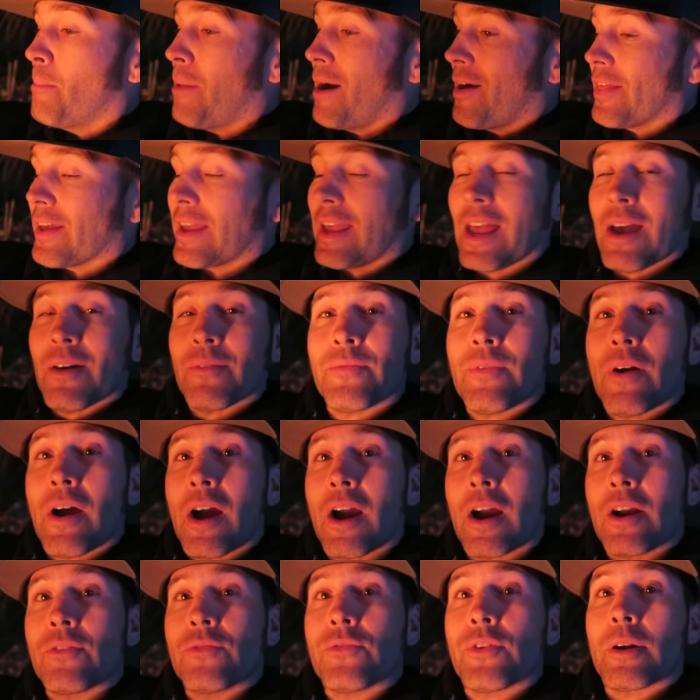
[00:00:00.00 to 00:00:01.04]
by the
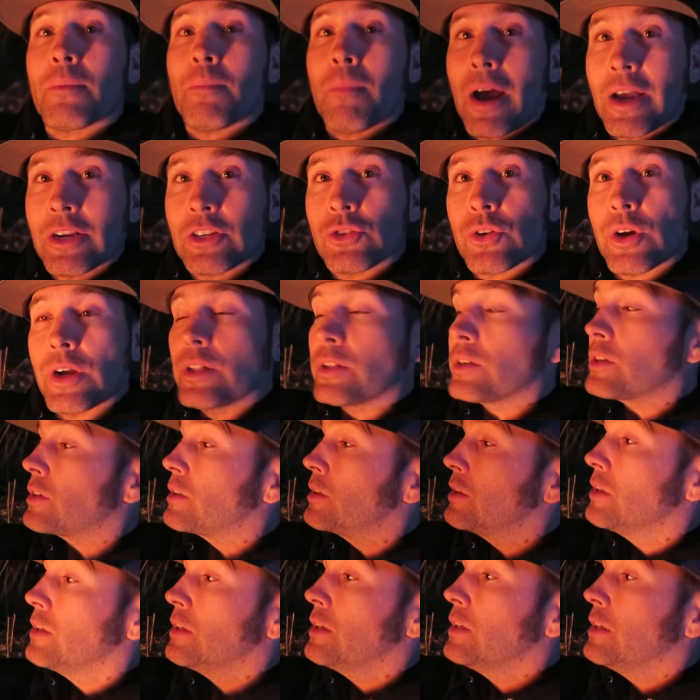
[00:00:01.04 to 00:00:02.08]
campfire in front of my
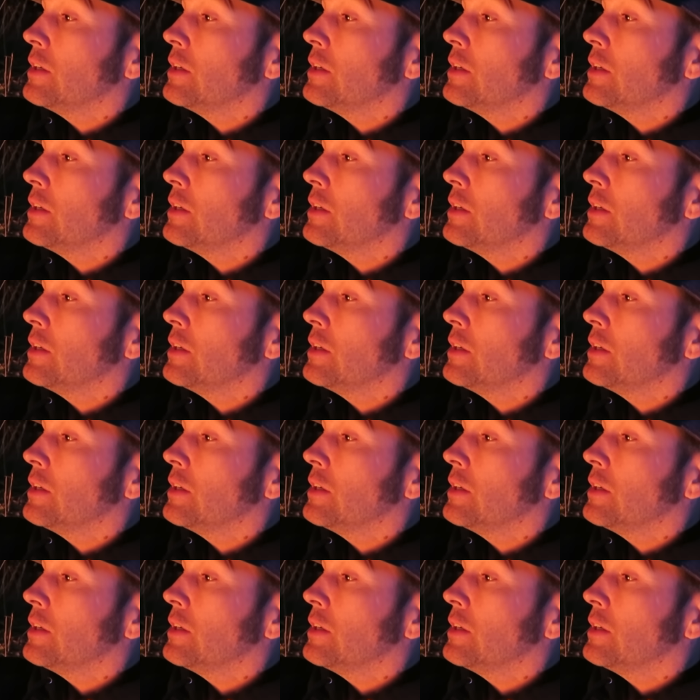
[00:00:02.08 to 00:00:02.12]
trailer,